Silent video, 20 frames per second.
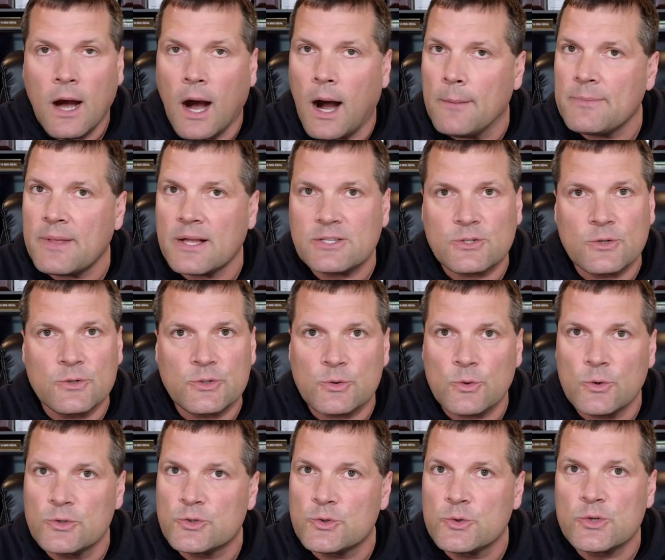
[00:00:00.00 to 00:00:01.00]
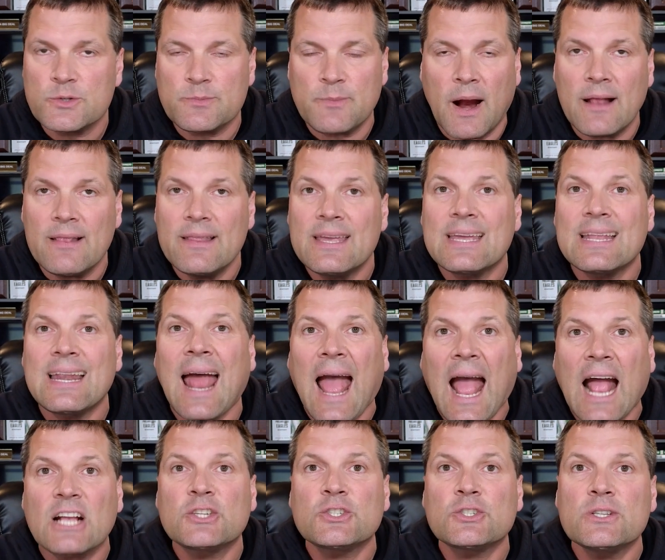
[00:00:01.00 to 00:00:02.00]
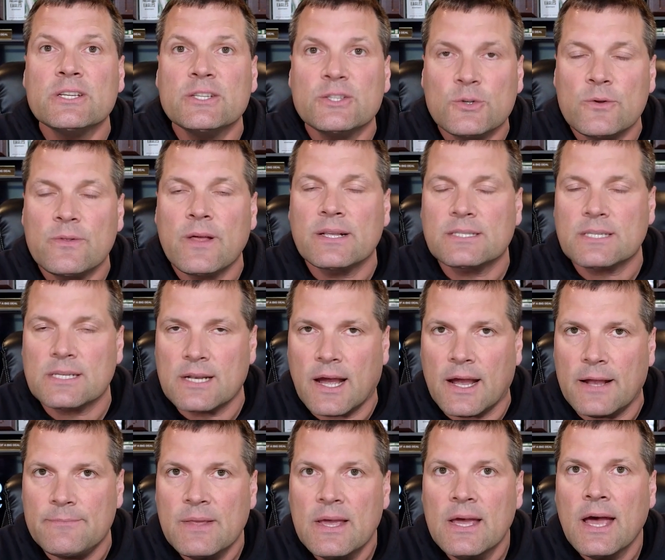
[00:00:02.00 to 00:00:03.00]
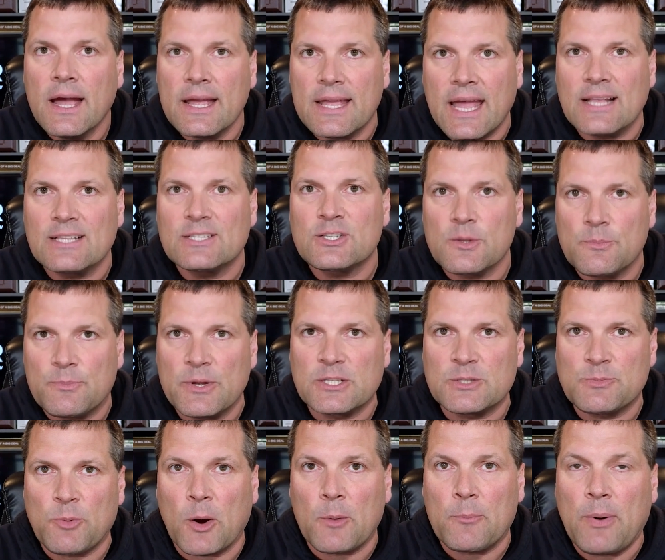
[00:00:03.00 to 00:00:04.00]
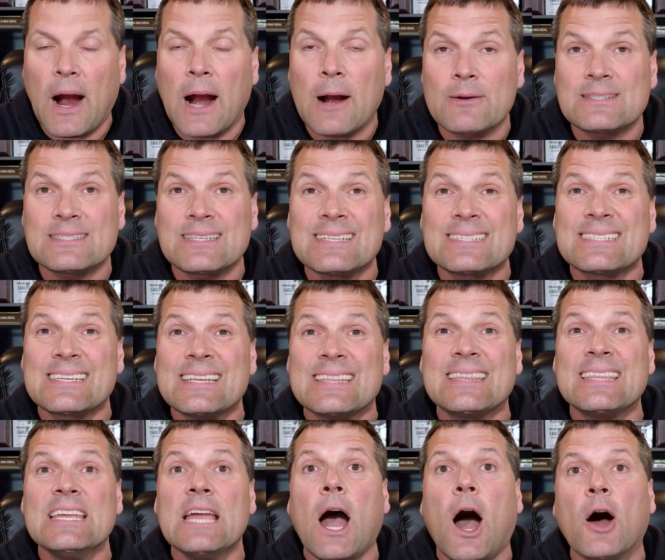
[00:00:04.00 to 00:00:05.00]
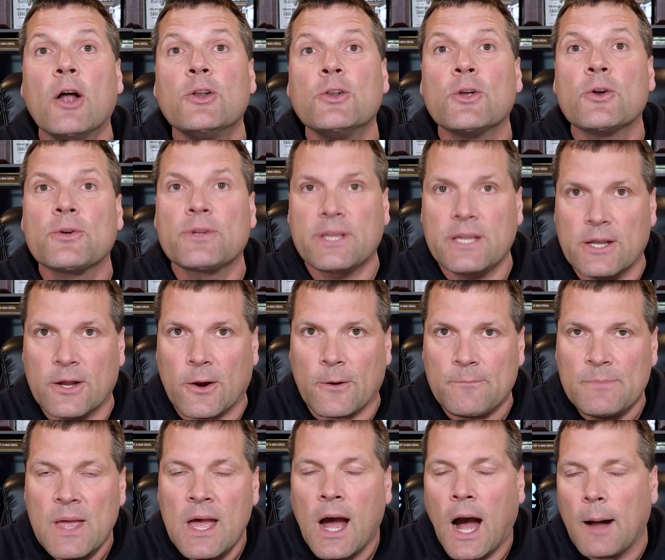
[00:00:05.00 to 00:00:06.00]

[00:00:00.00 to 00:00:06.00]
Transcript: I'm not so sure Drew Smyly can actually do that tonight against the Pittsburgh Pirates. Let's hit the under here.